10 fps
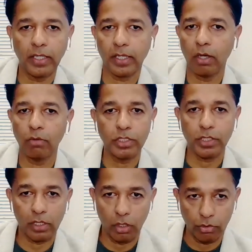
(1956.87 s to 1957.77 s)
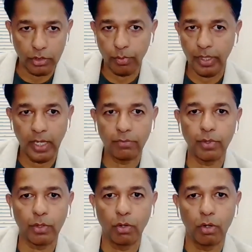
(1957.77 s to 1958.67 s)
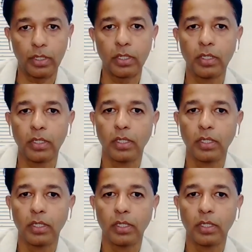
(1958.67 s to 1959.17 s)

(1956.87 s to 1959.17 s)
hey, the counties are closed, we can't record.